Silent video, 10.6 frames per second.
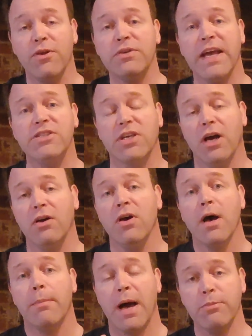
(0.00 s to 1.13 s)
few days ago,
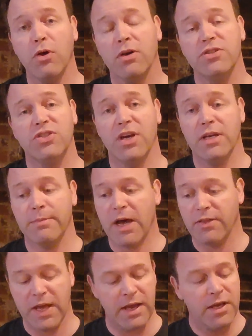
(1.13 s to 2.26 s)
but I'm not concerned about
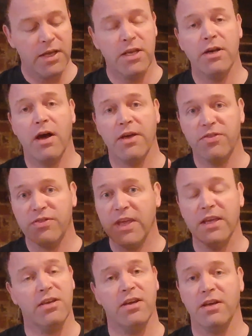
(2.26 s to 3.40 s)
that. You know, I
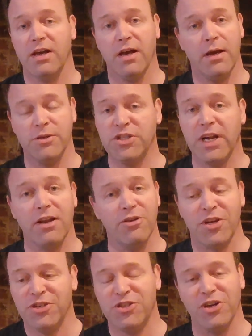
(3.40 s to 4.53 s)
think uh, a shed load
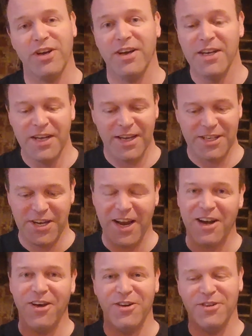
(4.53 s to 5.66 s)
of sugar, a shed
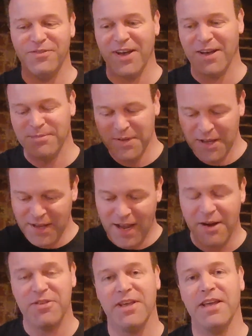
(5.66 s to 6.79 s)
load of um,
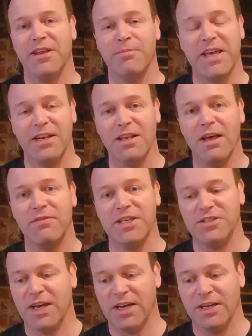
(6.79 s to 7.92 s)
everything, it'll make a
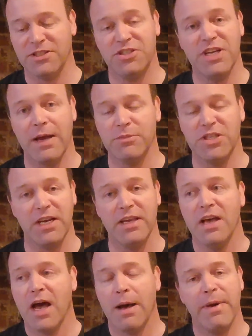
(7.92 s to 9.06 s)
lovely uh, jam jelly.
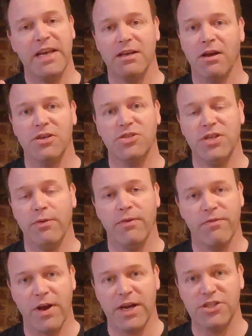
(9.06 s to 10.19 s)
I made it last year with
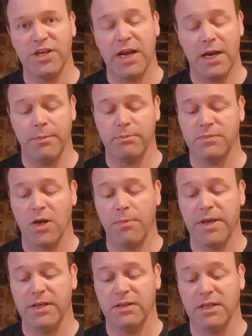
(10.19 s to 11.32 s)
fresh, and I'm
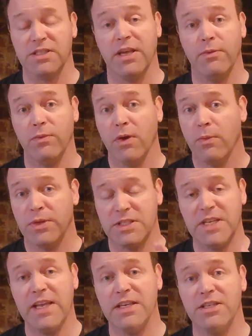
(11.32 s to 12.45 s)
hoping, like I say, with a
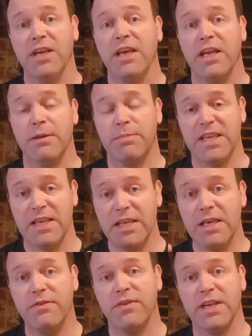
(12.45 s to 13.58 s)
tinned, it'll be
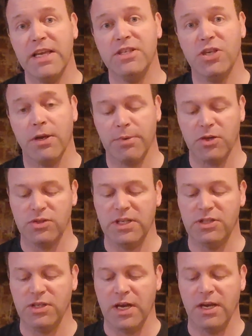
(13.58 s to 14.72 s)
even easier because
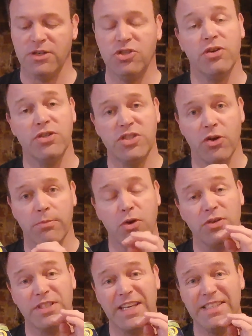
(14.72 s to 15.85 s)
the uh, sugar syrup
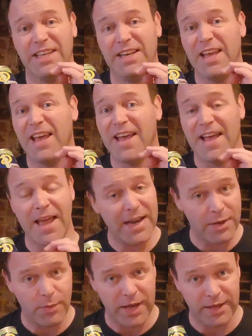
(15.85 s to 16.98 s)
content in here
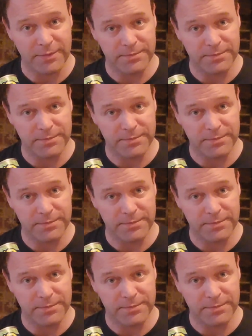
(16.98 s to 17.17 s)
anyway.